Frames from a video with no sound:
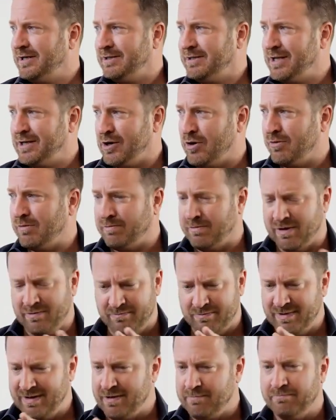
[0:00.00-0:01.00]
You
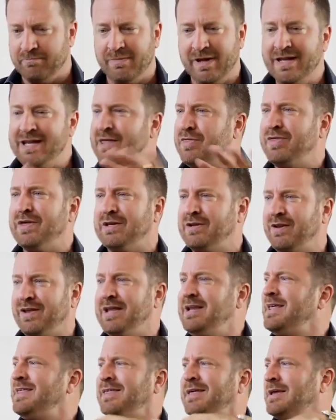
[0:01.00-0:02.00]
know,
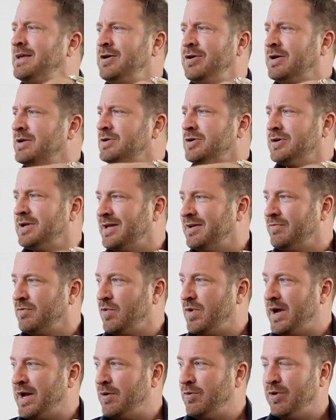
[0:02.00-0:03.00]
anything you can do to give
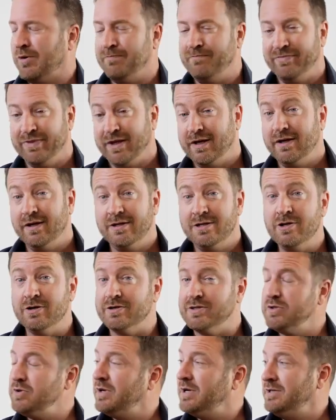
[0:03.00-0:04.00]
away. Well, you
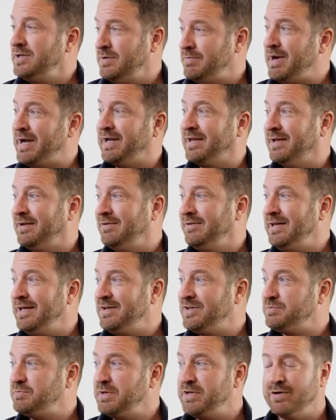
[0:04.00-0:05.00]
can do it, you might get
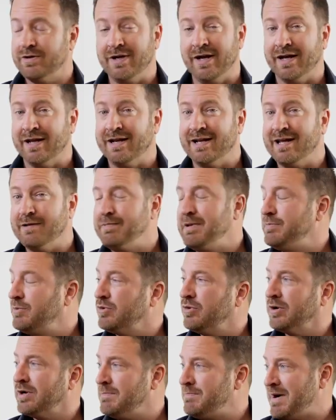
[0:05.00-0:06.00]
leads, but you're not going to get people
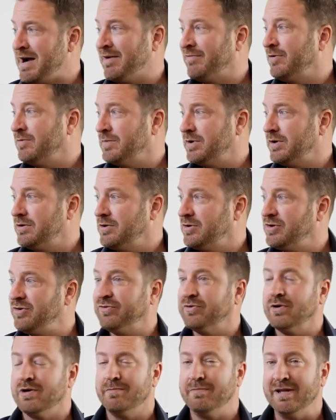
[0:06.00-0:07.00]
who are going to buy from you. You're
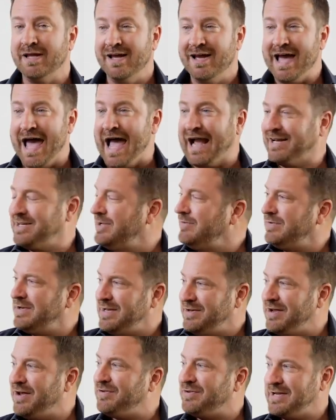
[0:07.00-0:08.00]
just going to be,
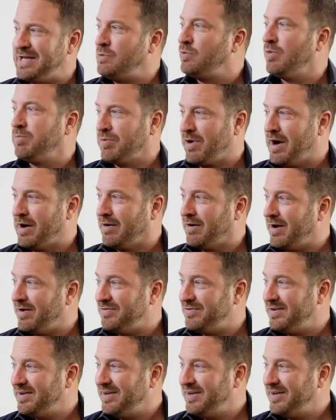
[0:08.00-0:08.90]
activity doesn't equal progress.